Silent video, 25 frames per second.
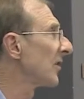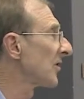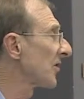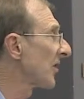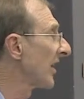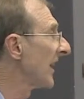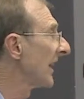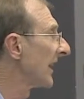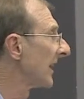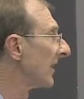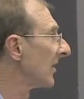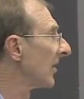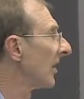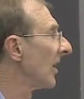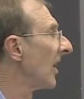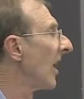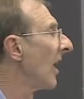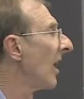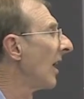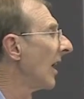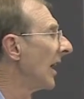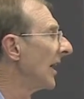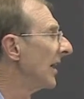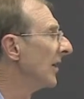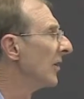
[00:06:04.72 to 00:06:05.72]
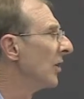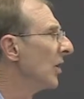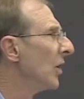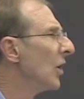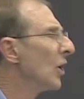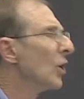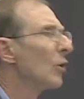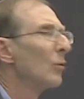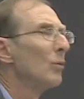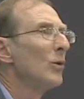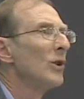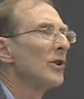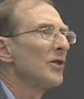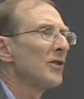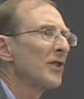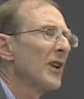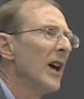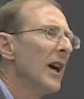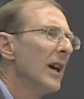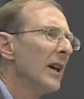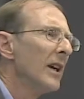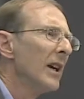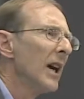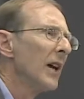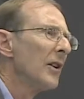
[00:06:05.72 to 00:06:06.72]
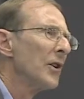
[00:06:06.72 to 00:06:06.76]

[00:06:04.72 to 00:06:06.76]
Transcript: in the second line was